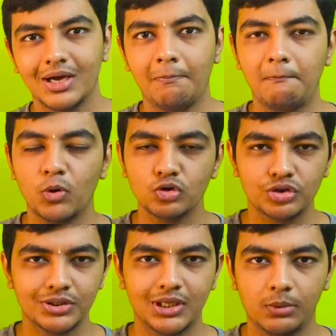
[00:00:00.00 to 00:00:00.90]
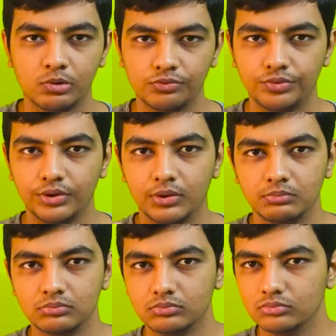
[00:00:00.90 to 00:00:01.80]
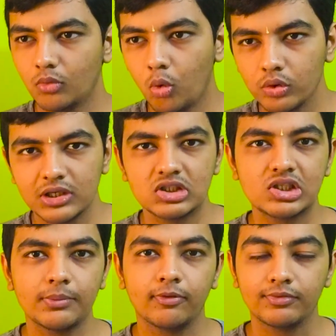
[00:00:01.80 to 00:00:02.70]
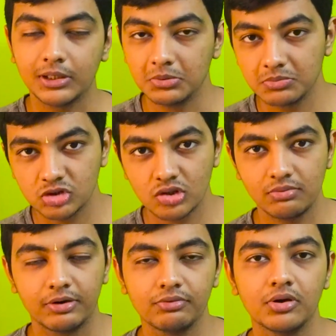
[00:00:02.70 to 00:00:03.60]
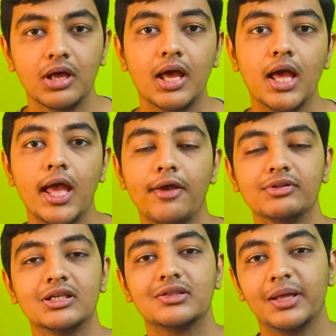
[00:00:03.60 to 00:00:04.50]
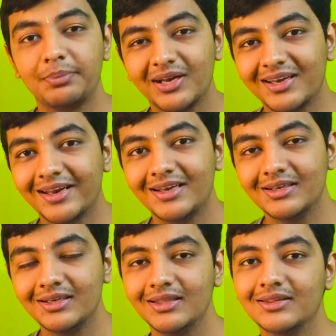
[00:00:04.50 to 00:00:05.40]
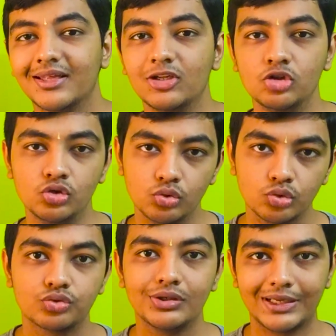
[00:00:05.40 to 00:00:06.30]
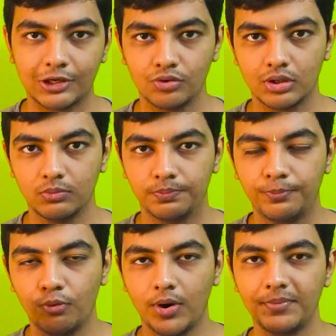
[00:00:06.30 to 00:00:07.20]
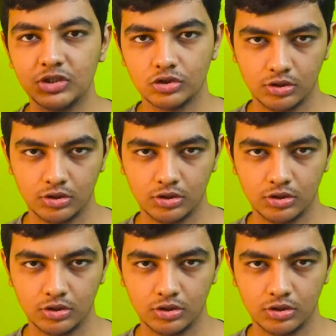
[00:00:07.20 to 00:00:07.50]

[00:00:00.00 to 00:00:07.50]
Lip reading: a Porsche type of okayish type of king based smartphone, and there's separate identity than a usual Tecno Pova based